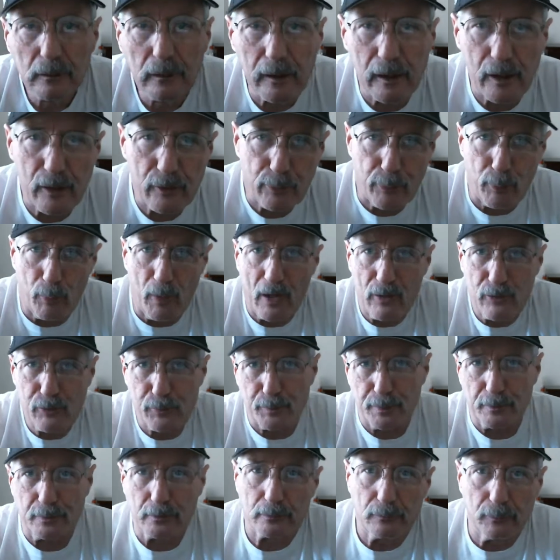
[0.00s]
Keith
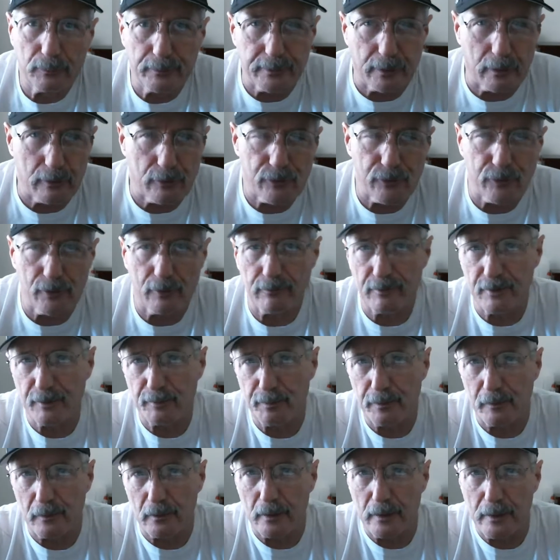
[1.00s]
Westbrook with the
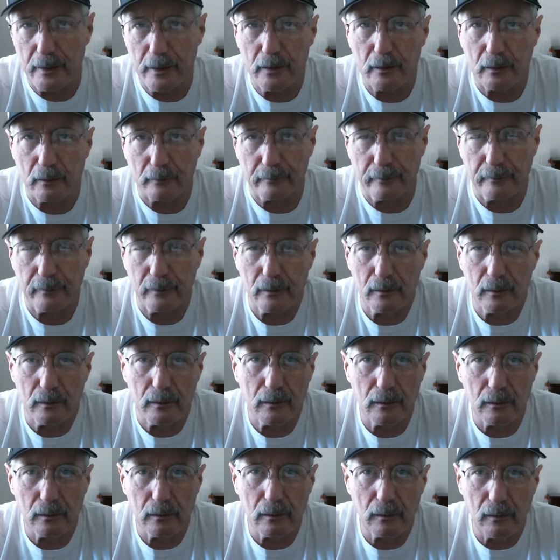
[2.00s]
Conservative Party here
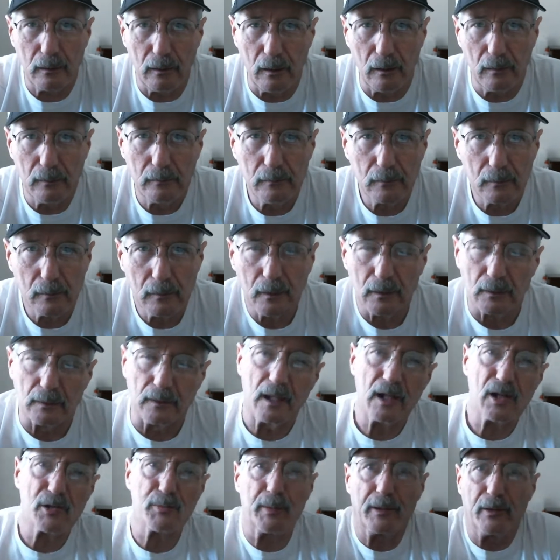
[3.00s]
today. A
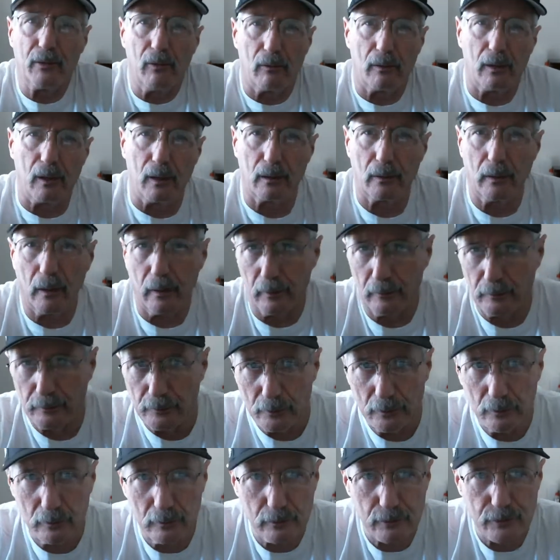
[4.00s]
lot has been going on in the
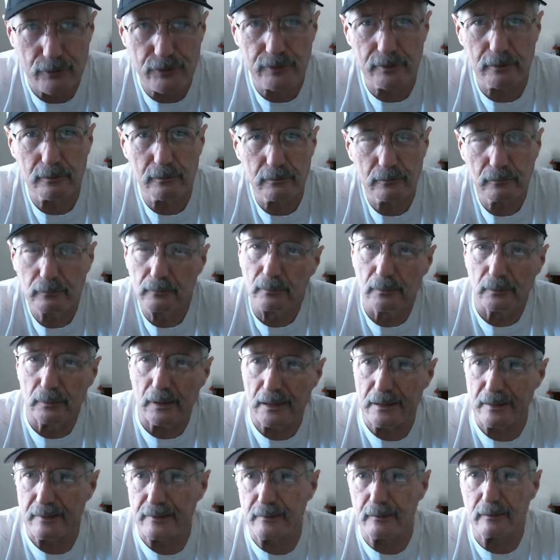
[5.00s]
news, a
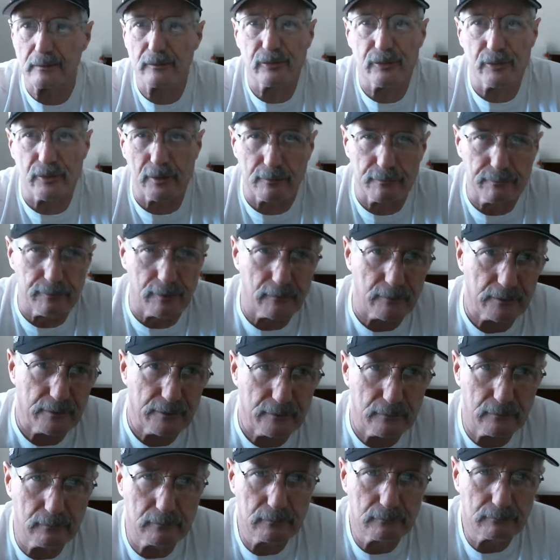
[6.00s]
lot of things that are
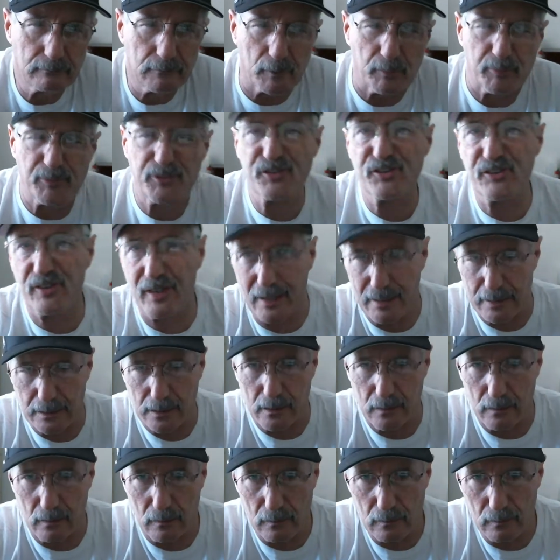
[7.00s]
very
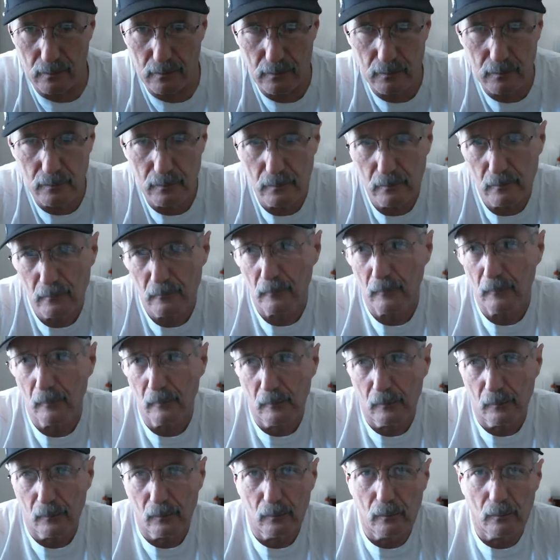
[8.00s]
upsetting.
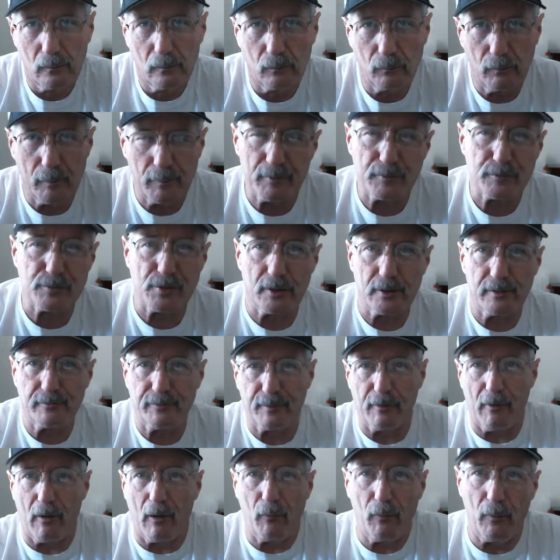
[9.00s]
We've been trying to
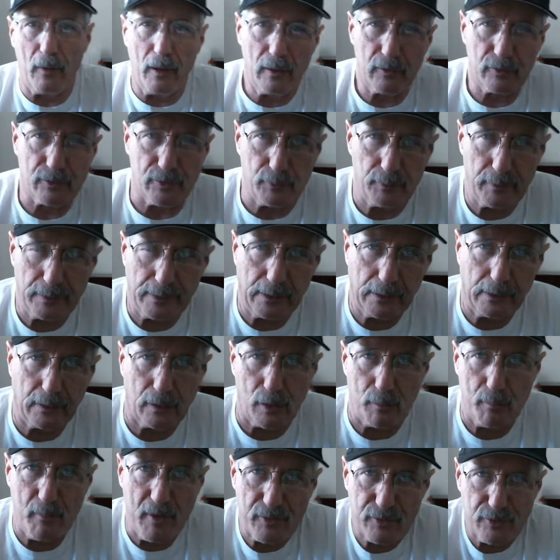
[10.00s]
figure out ways that we can get
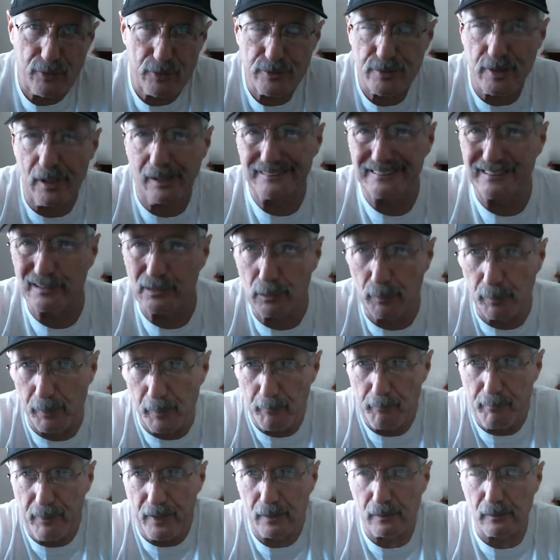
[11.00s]
our message out a little
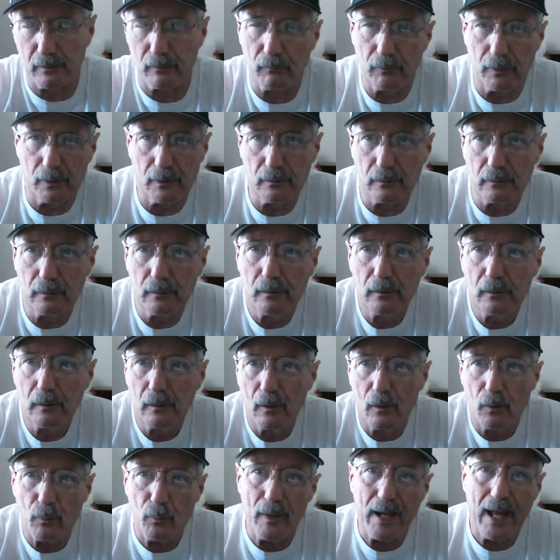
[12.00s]
bit better. Well,
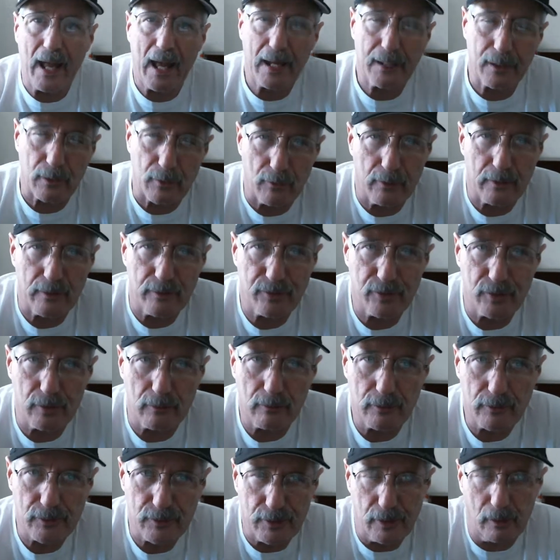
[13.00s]
we had a great
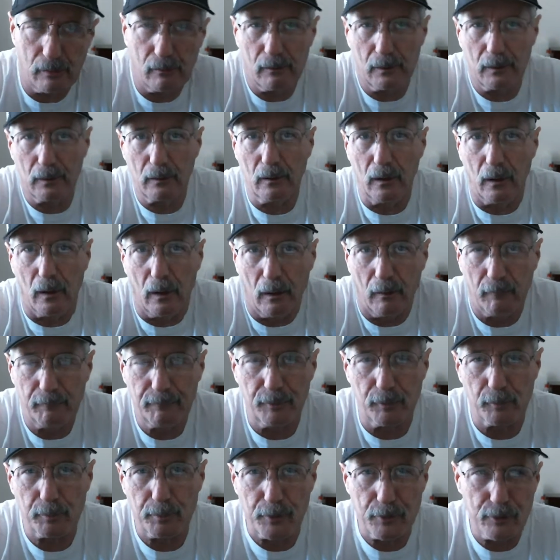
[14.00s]
series going.
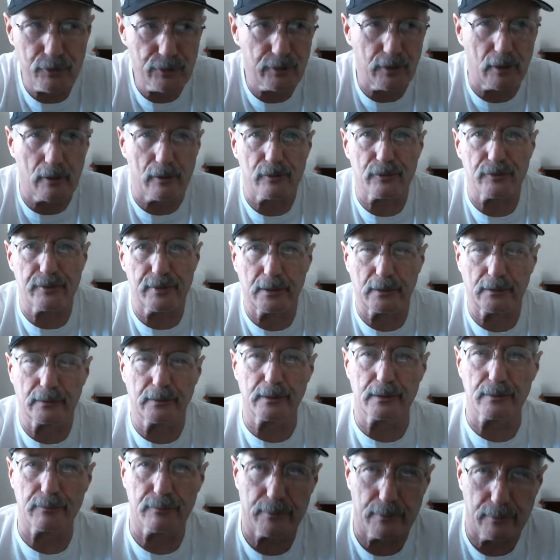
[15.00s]
Phil Prusi, our state
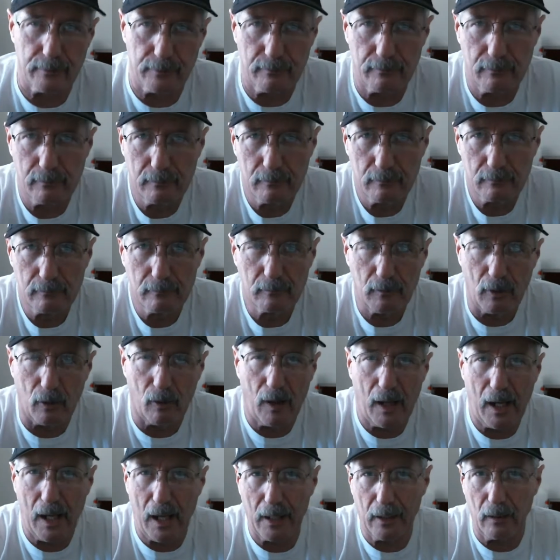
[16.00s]
leader in
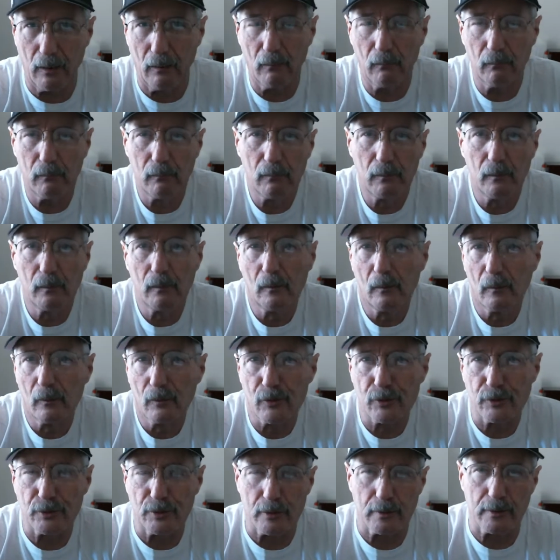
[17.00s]
Ohio,
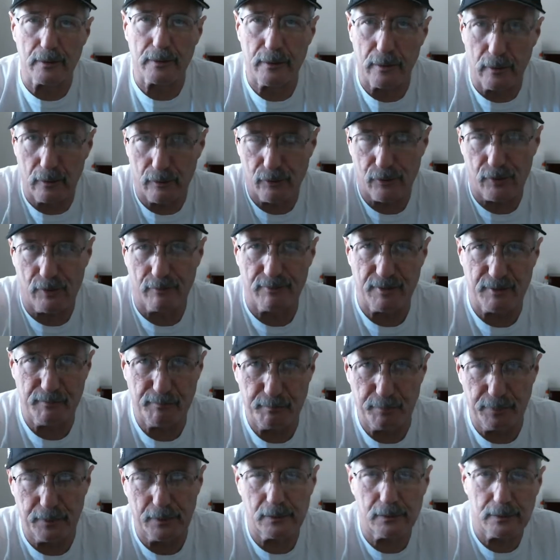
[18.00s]
started the
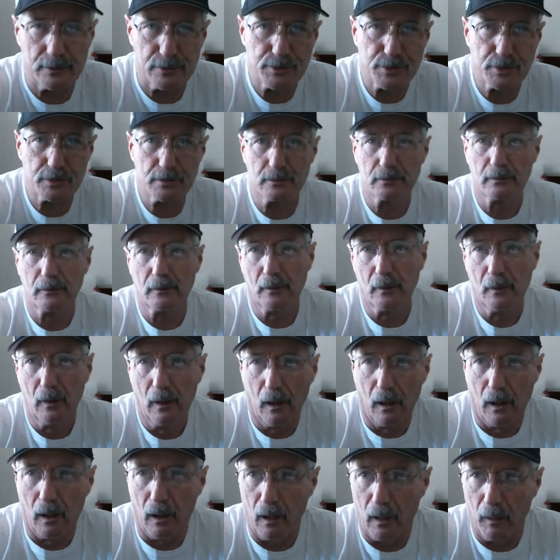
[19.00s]
Conservative Punch.
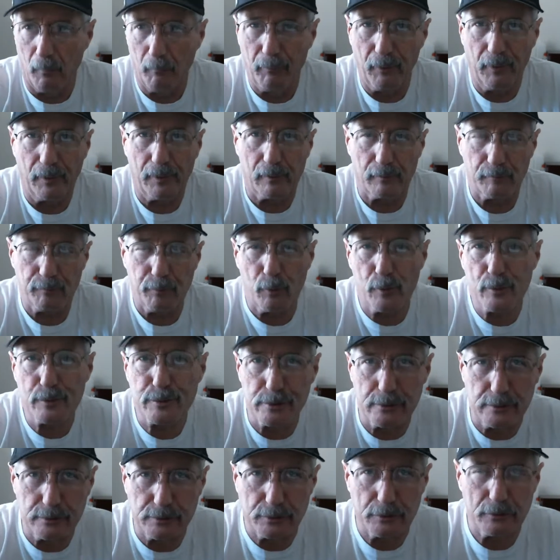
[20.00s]
But
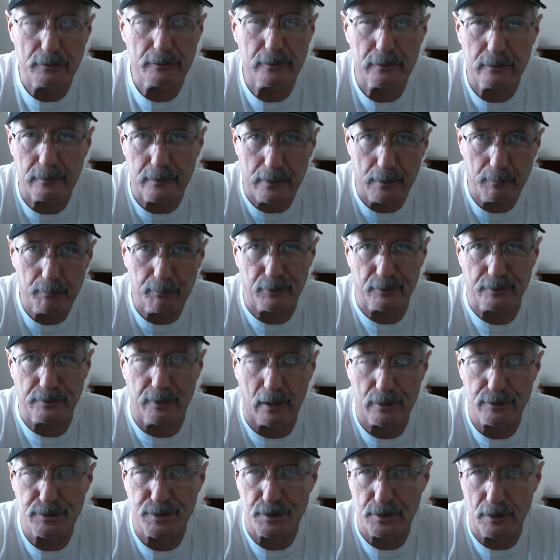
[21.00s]
unfortunately, due to the
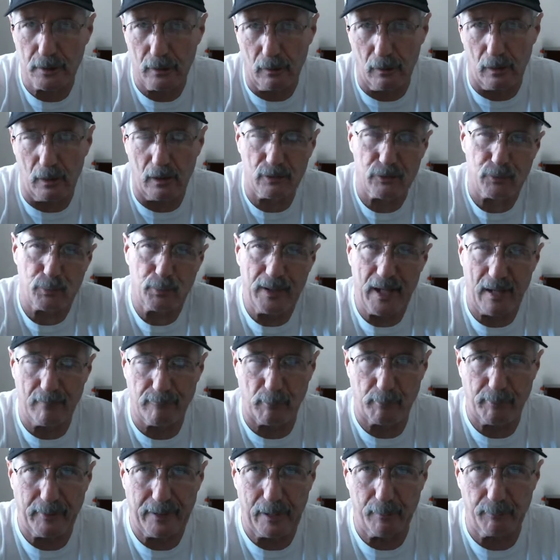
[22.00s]
production costs, we
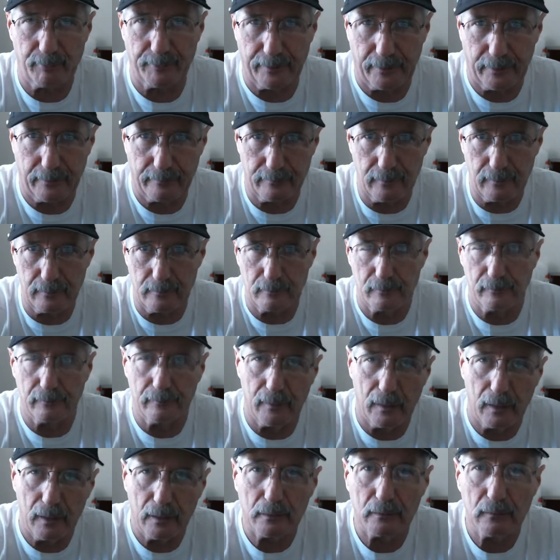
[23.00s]
haven't been able to continue
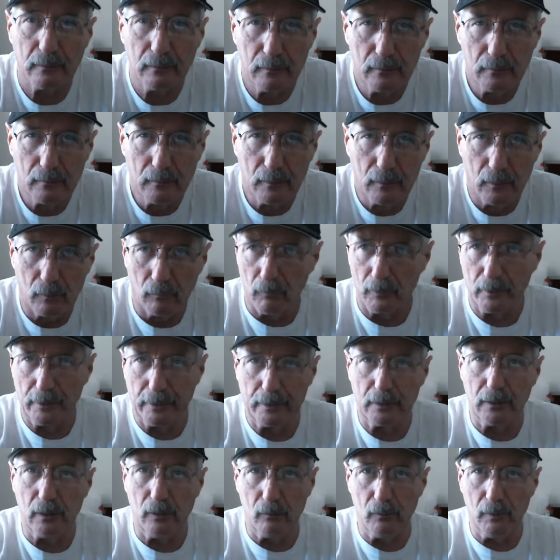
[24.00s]
that. Well,
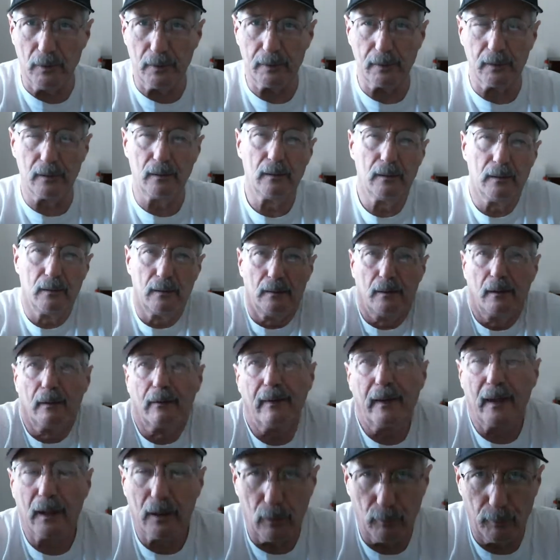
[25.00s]
you know what?
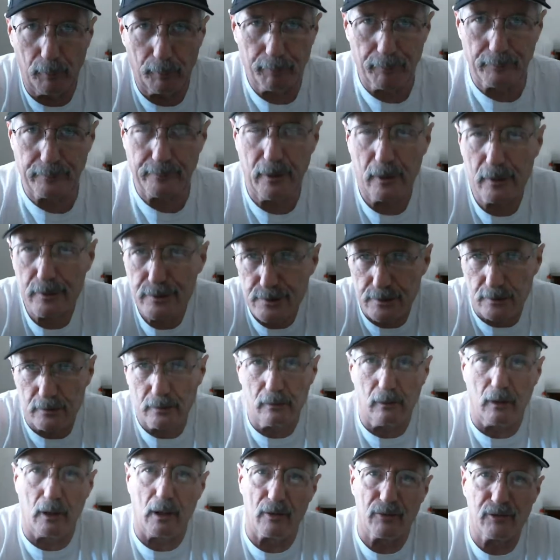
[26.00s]
The hell with production
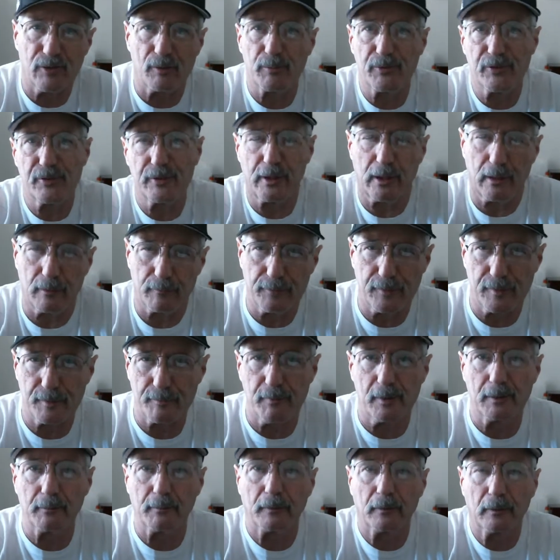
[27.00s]
costs. I'm sitting in front of
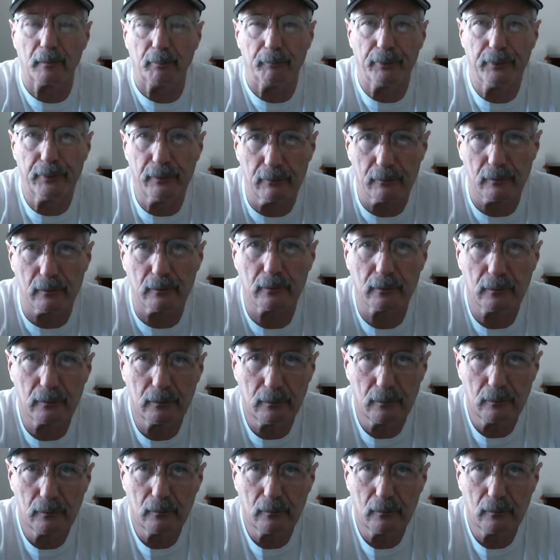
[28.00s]
my computer.